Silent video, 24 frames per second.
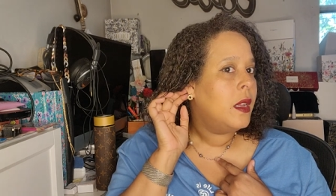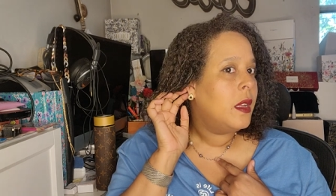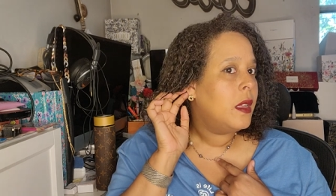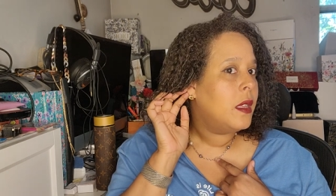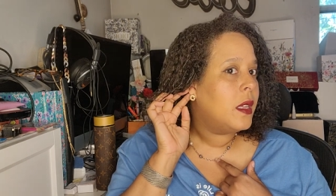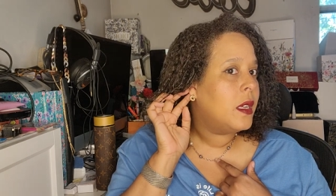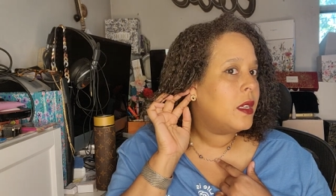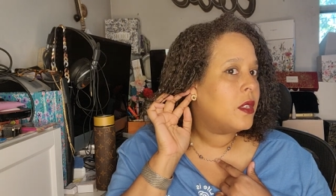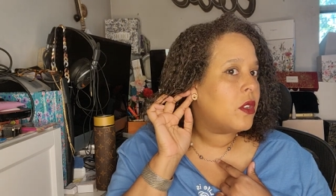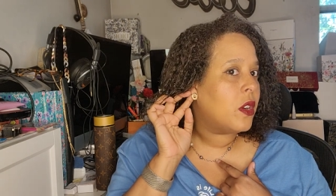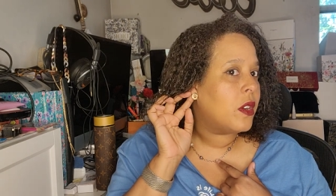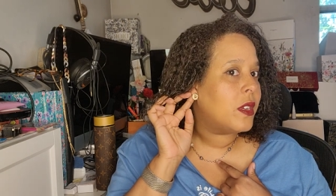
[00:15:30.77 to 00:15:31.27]

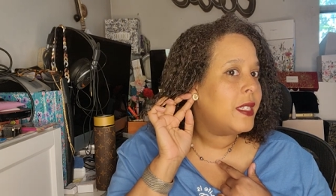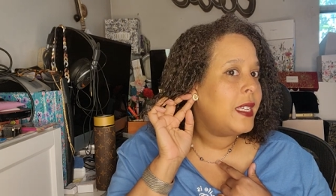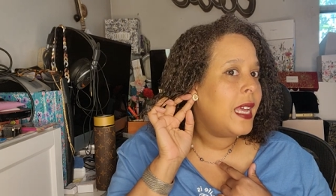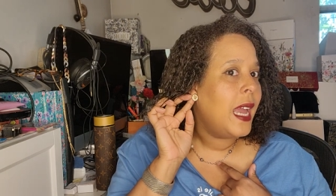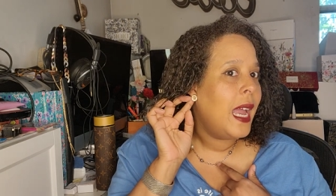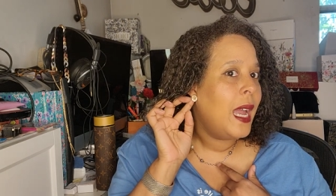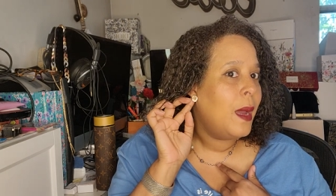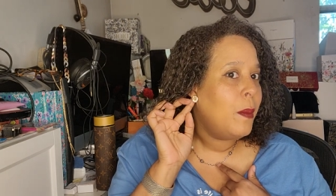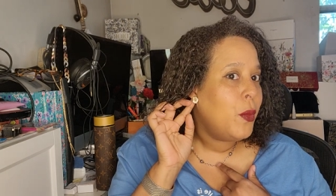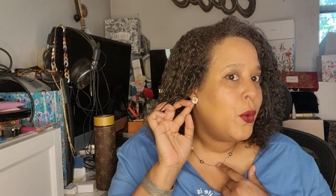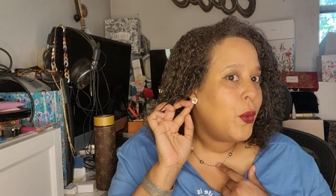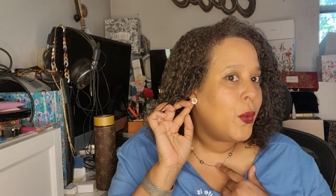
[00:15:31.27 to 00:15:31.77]
These are
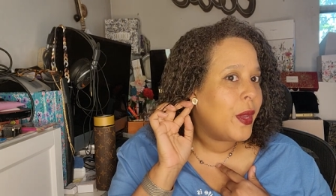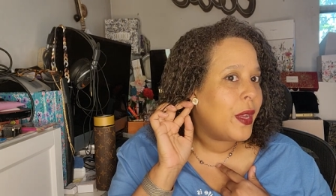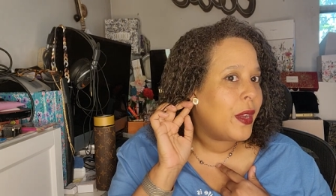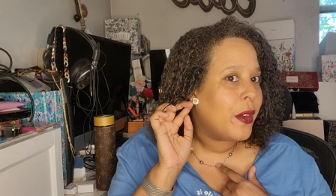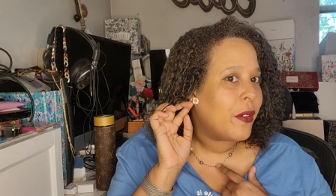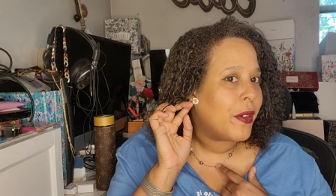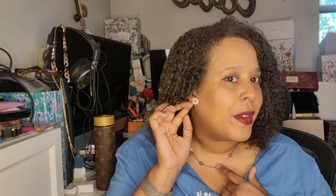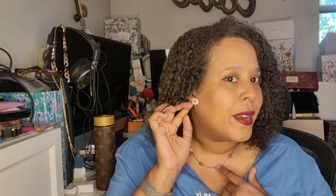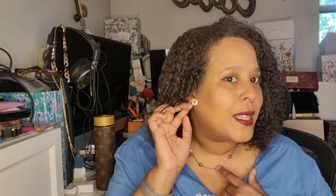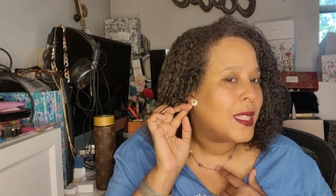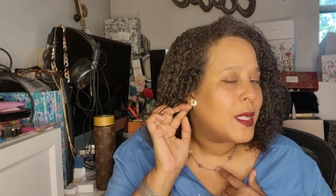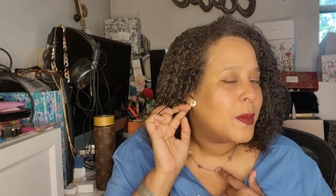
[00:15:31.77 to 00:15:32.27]
Temu
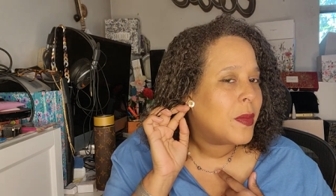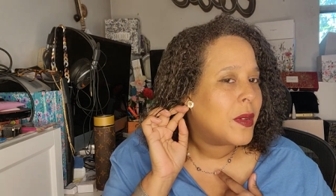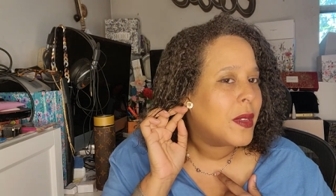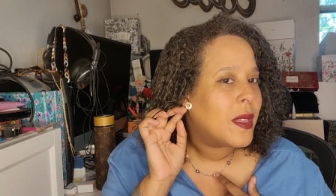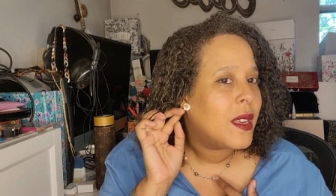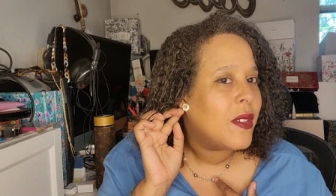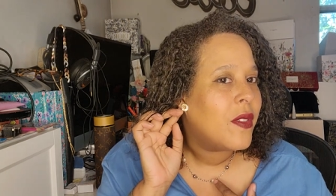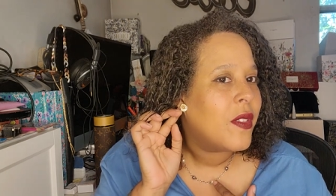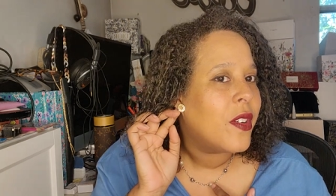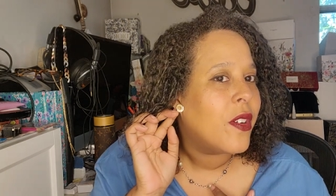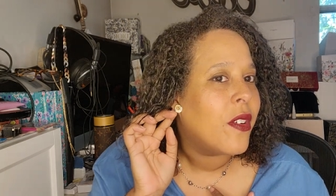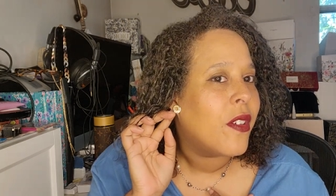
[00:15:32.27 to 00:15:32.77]
earrings,
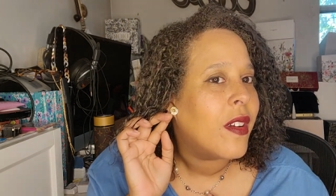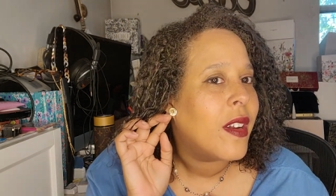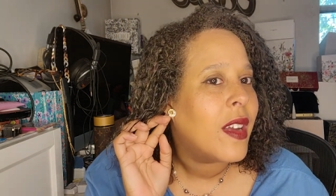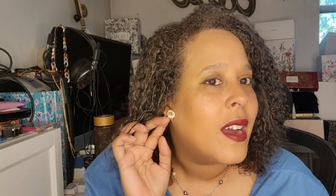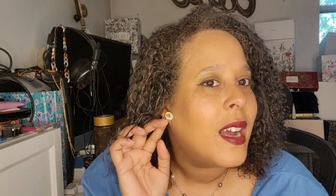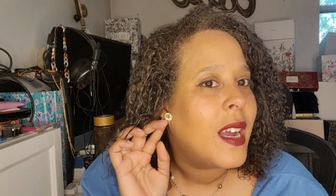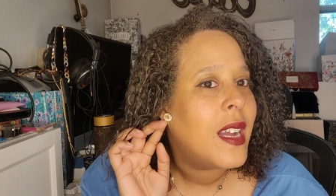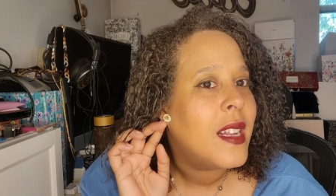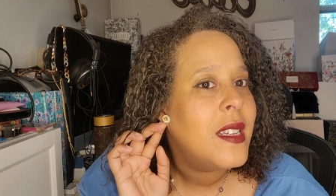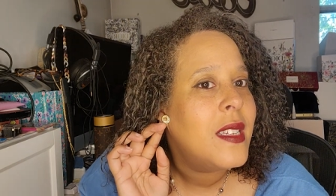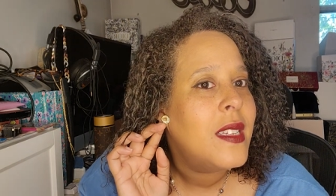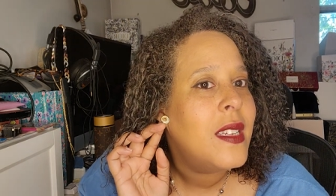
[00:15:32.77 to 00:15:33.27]
believe it or
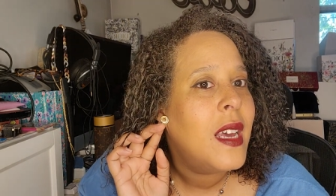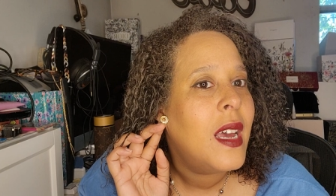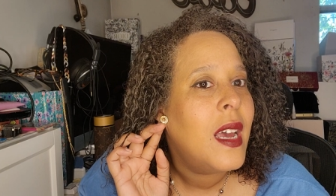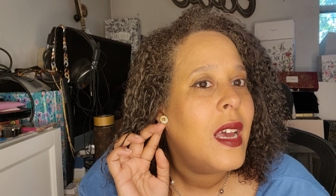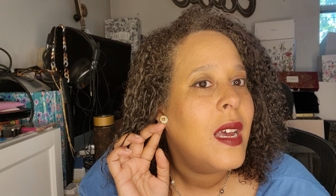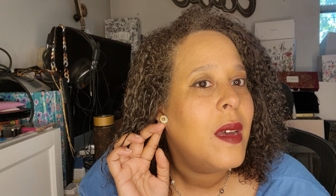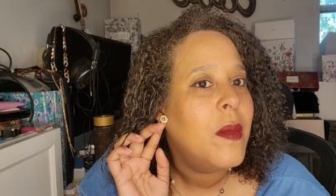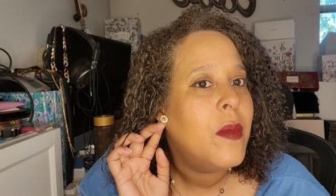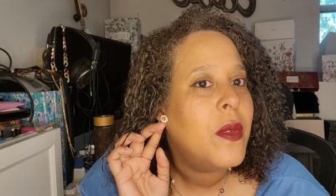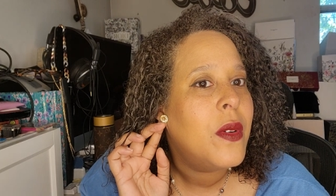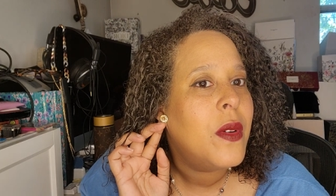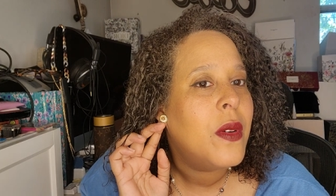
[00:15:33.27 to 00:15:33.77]
not.
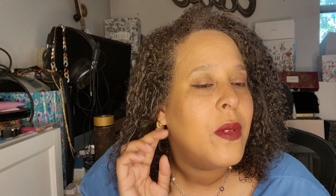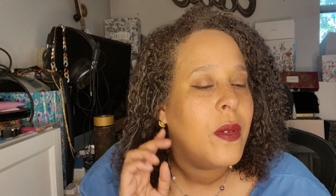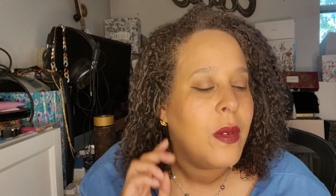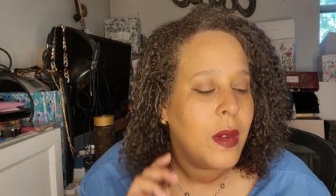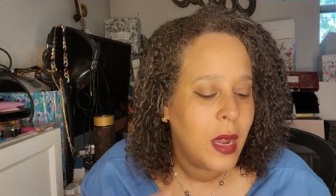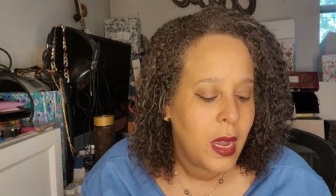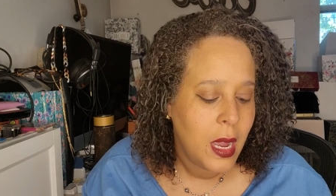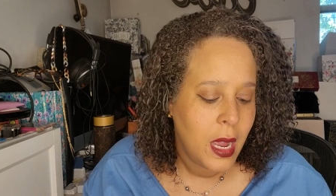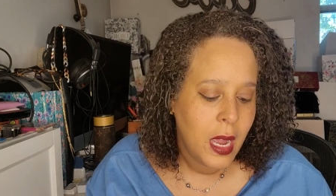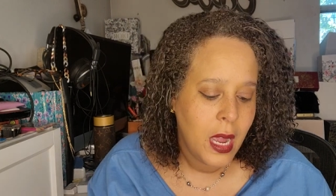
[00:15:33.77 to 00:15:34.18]
Temu.